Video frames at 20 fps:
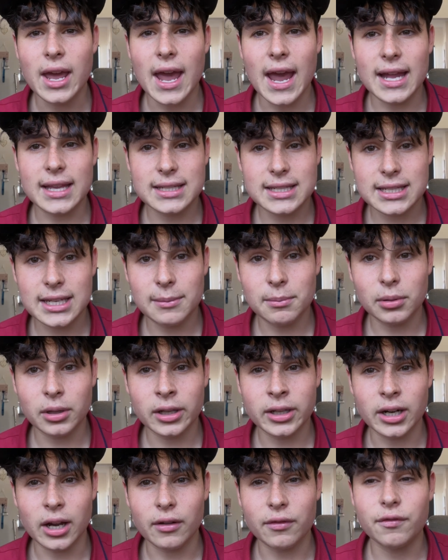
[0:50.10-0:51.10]
and simple
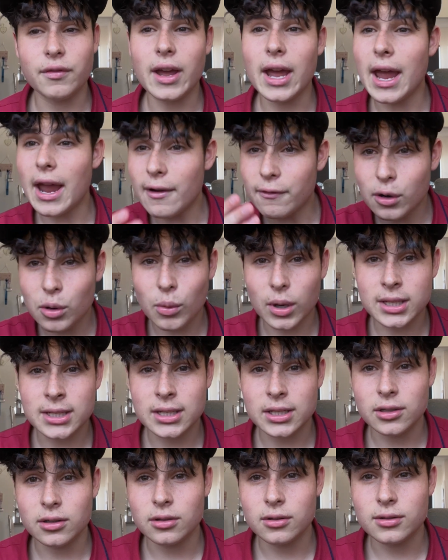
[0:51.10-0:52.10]
enough for everyone to
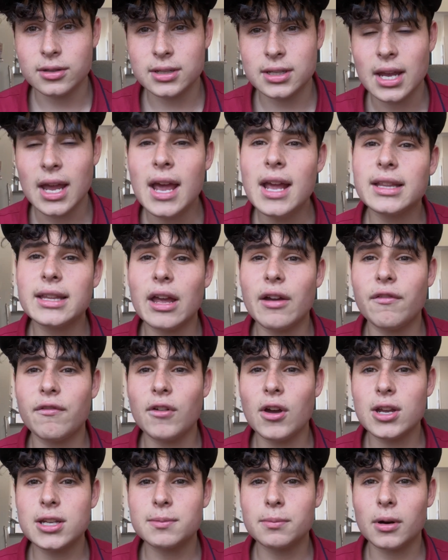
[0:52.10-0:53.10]
use? Their
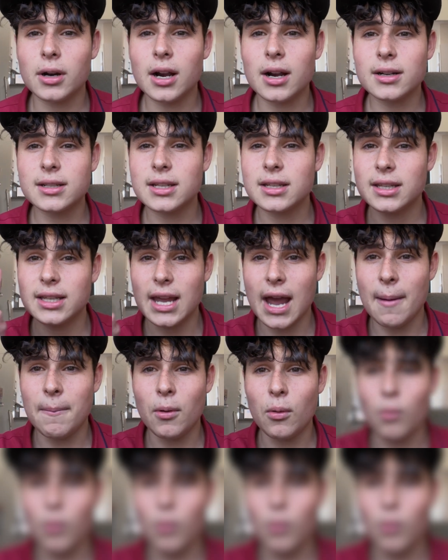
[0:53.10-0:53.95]
first product, the Apple